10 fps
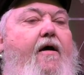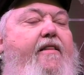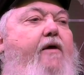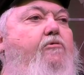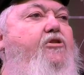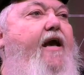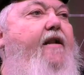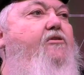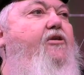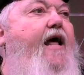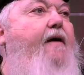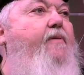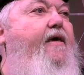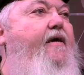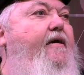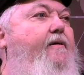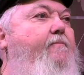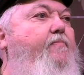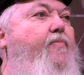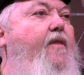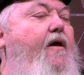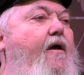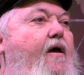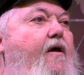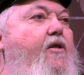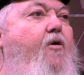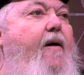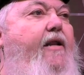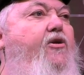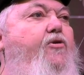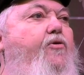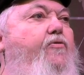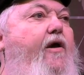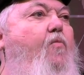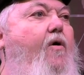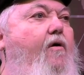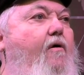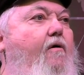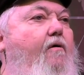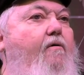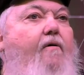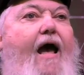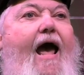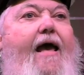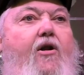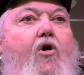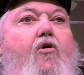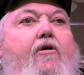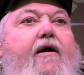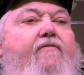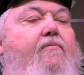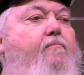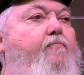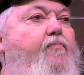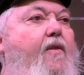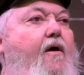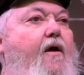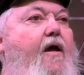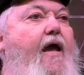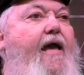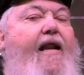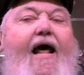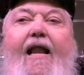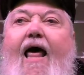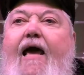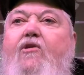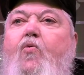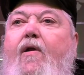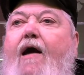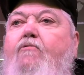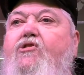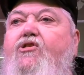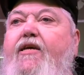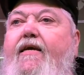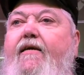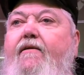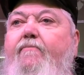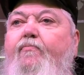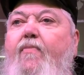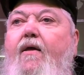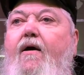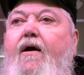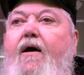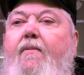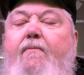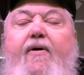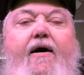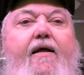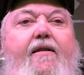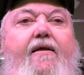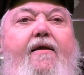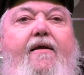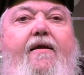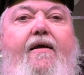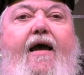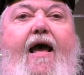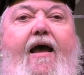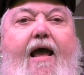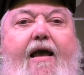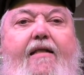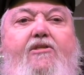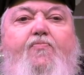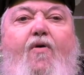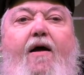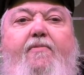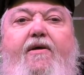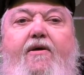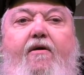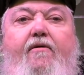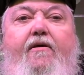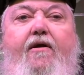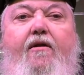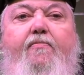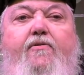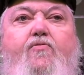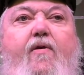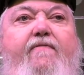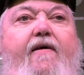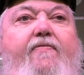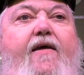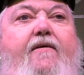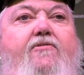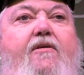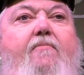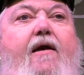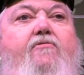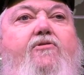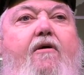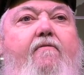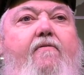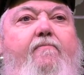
They were challenging IBM. Nobody knew who they were. I had heard of them and I liked what I was seeing, but I, I got this prompting you ought, to, you ought to put 25,000 in Microsoft.